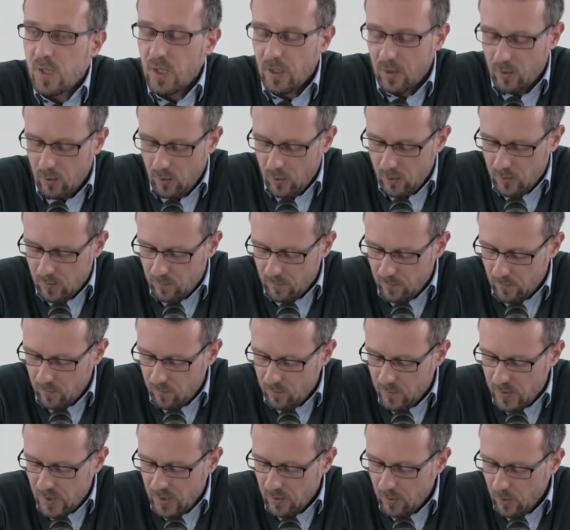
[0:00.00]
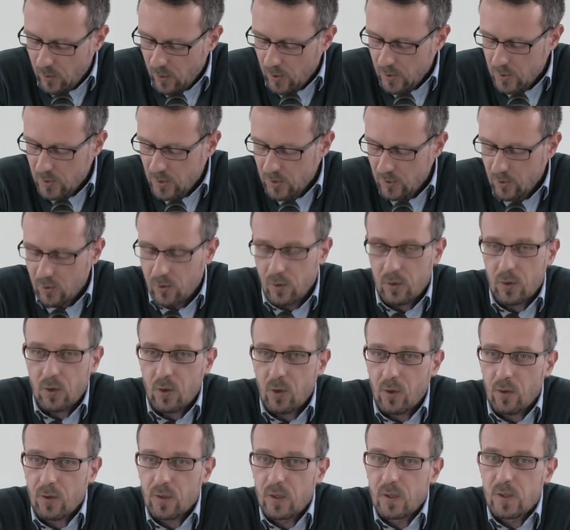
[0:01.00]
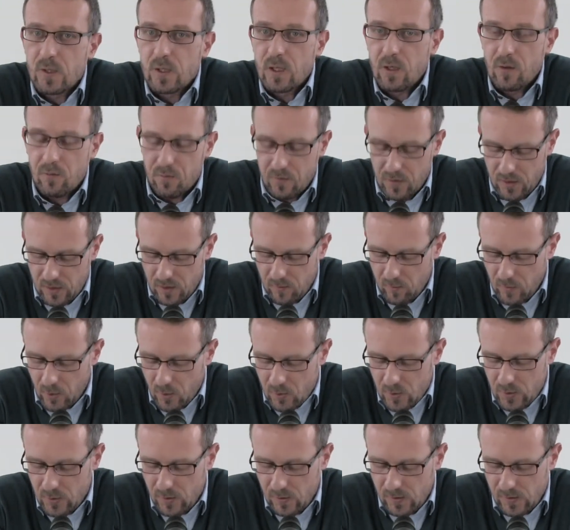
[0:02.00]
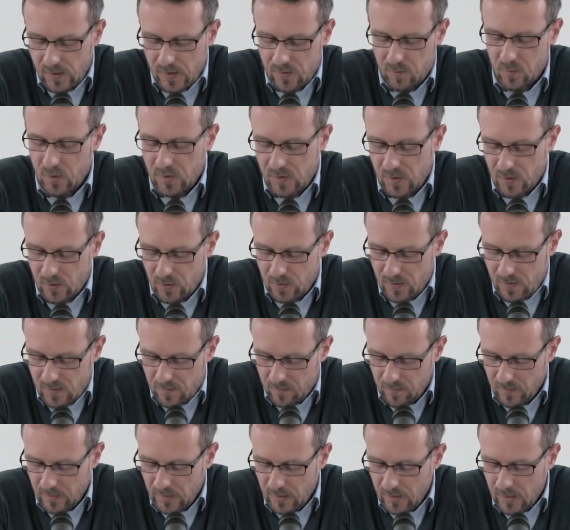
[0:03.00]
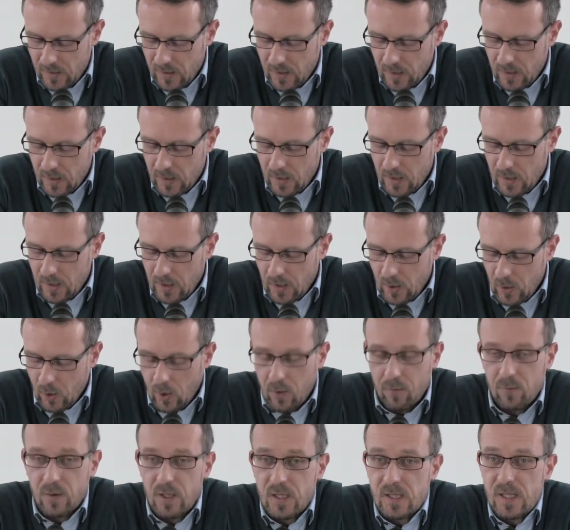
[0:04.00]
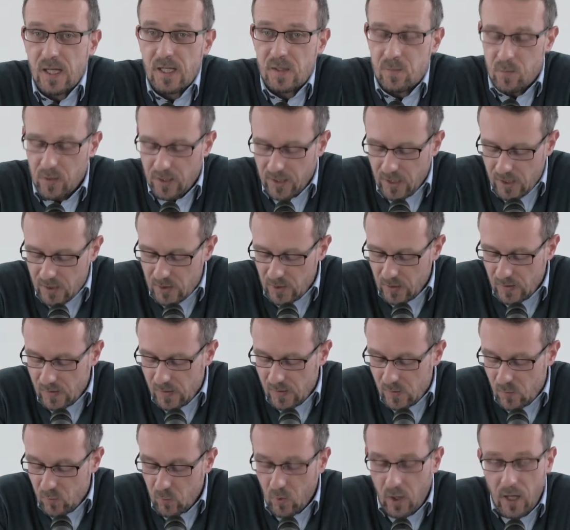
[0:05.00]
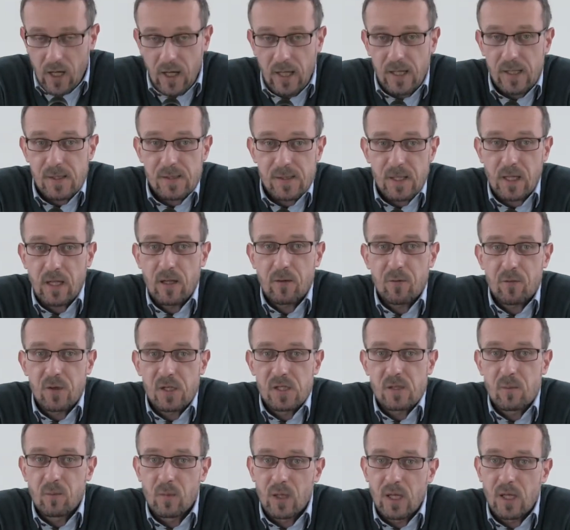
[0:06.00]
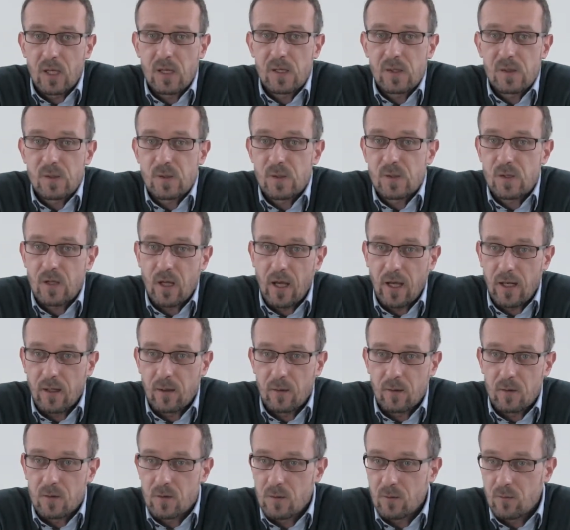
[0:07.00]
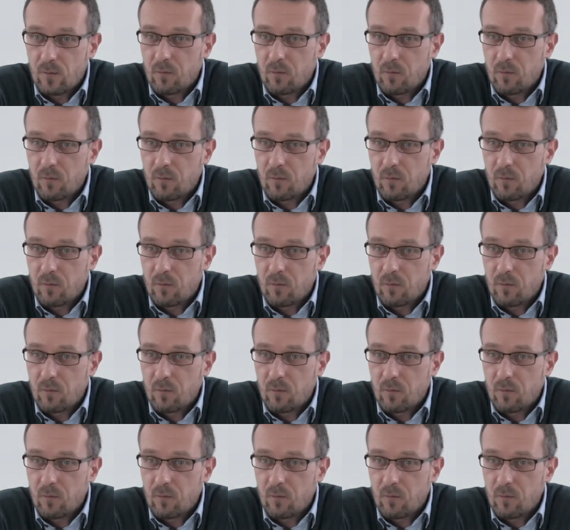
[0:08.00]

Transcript: psychological, cognitive and emotional dispositions. All of these explanations why Salafism is and